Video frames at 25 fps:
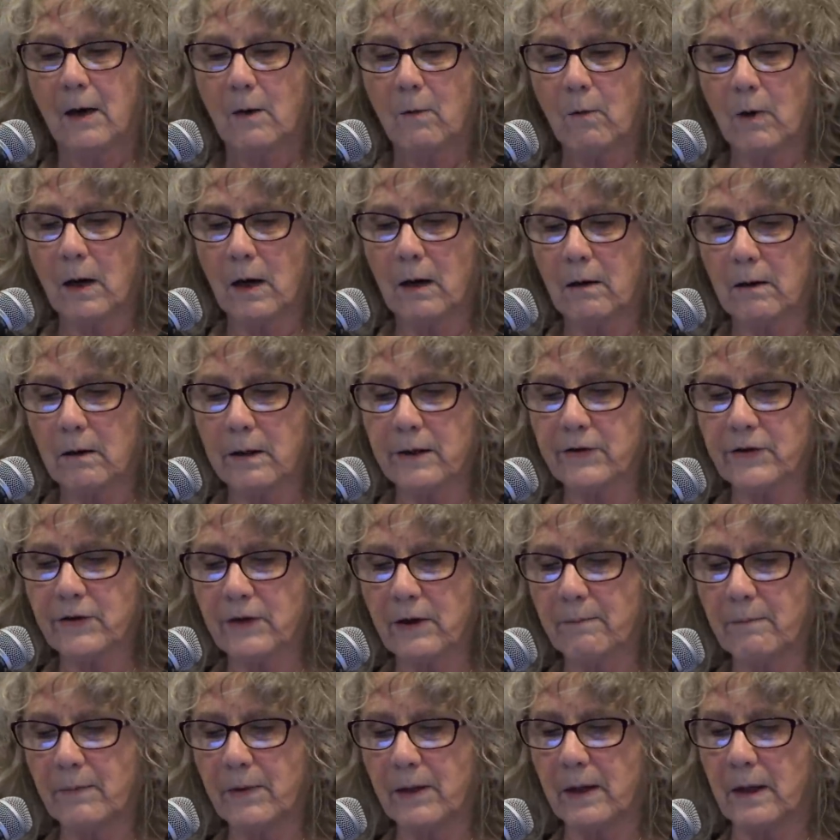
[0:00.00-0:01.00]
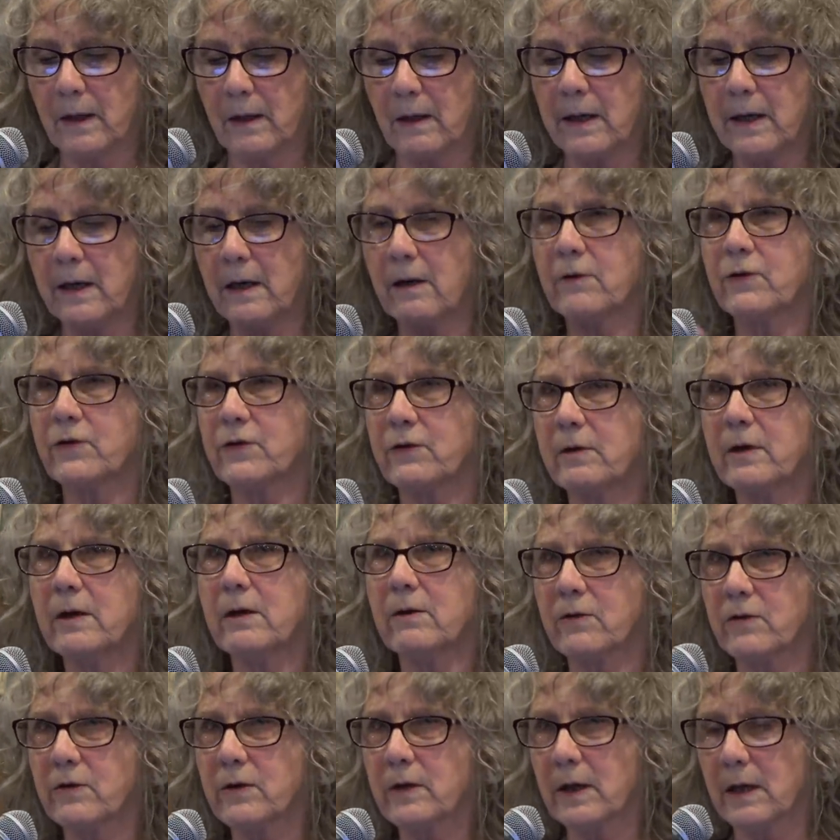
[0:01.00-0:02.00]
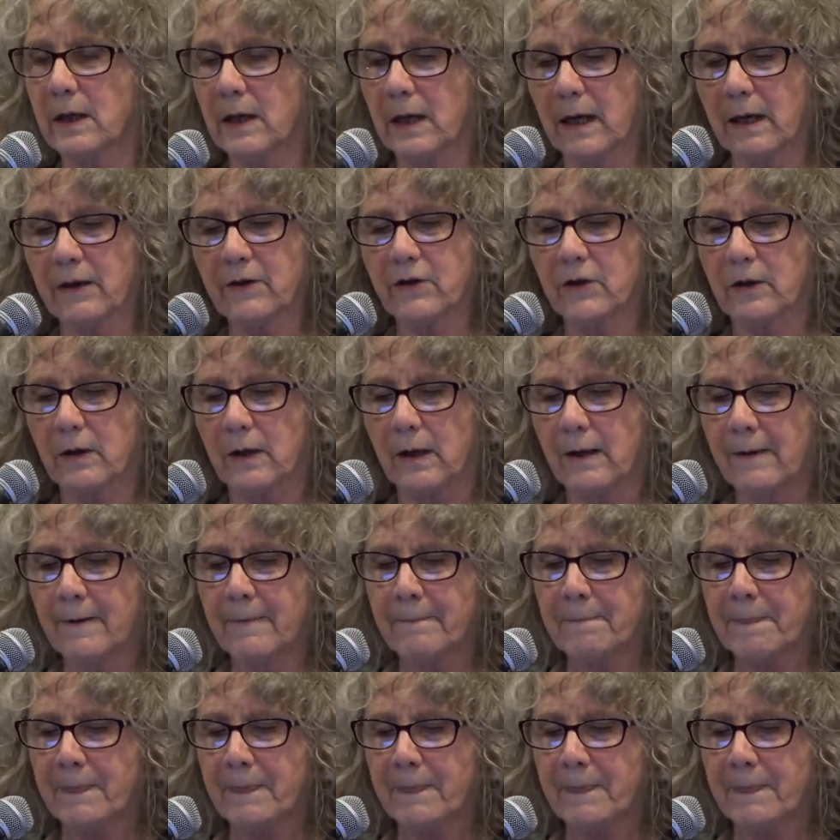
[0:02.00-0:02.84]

Well, it's something, here's, here's the connection